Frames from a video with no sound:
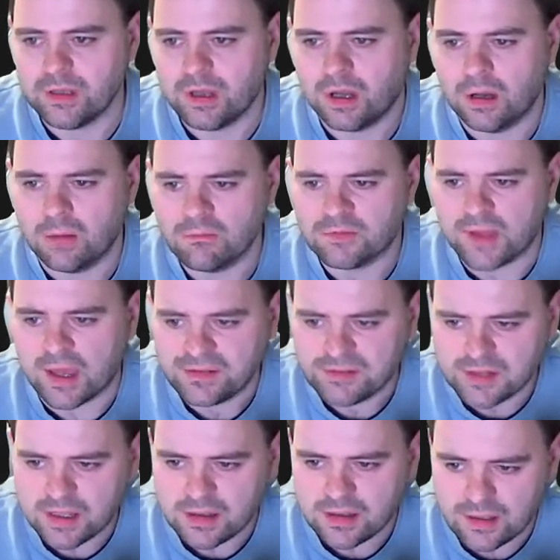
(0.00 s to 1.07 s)
The
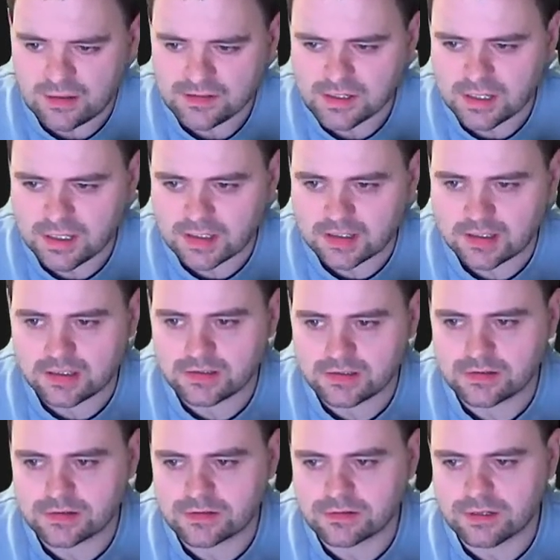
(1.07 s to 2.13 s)
SDK
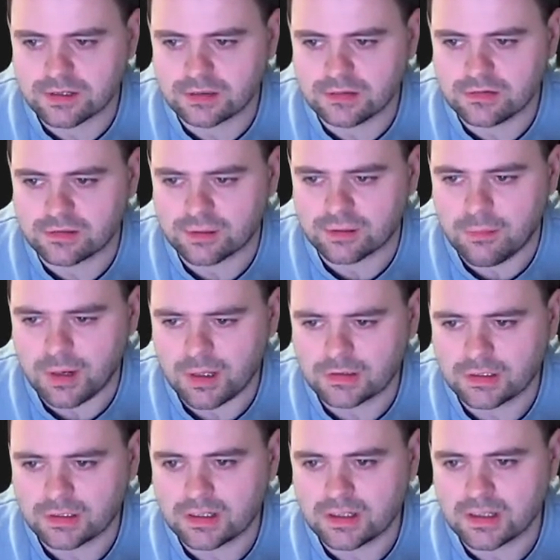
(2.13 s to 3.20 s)
includes a command
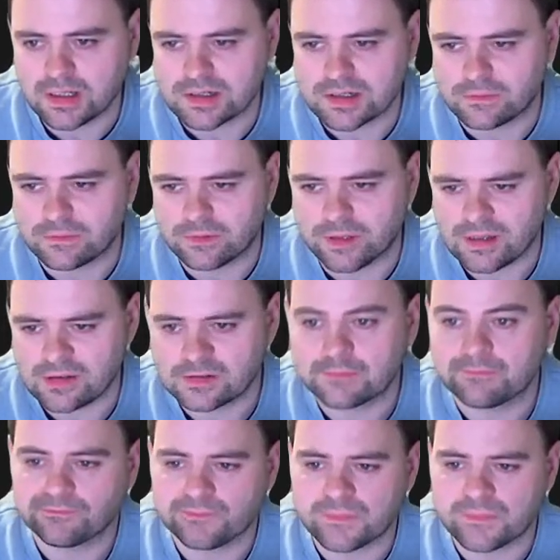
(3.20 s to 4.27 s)
line interface,
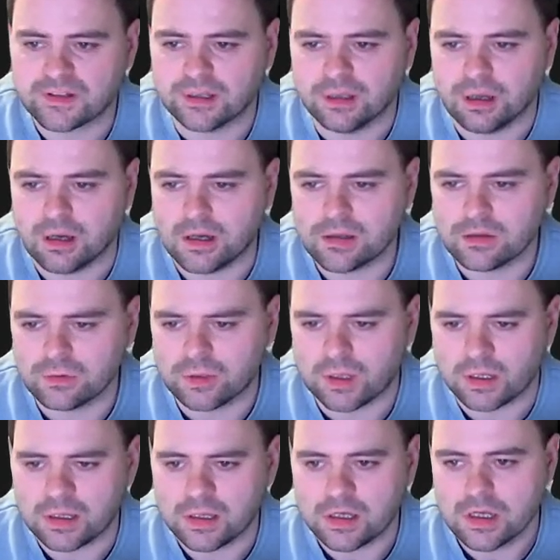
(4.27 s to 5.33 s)
CLI,
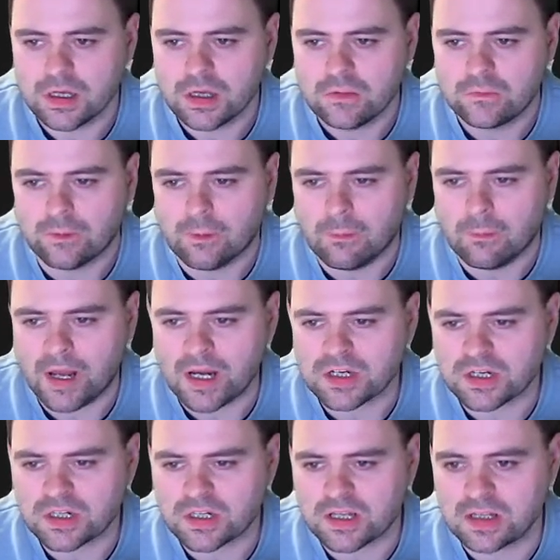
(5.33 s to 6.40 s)
okay, for
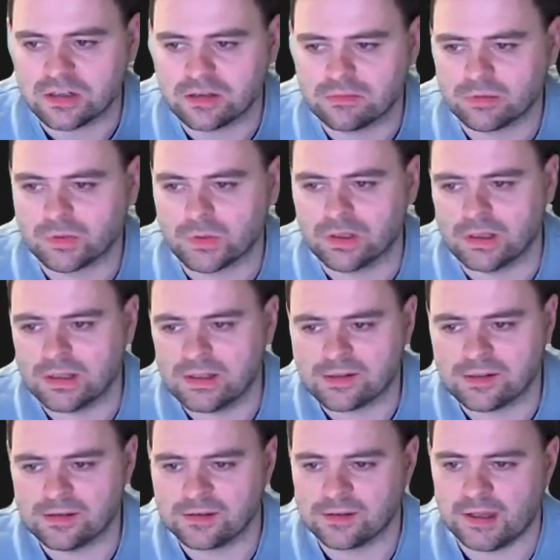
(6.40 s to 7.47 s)
managing changes between an
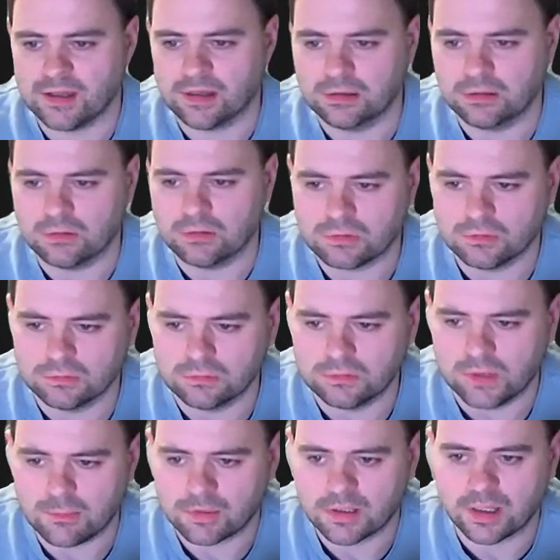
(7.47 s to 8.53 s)
instance and a local
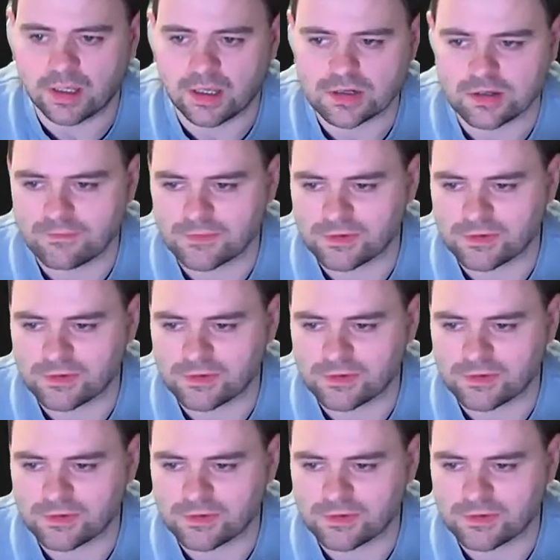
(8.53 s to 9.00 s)
application.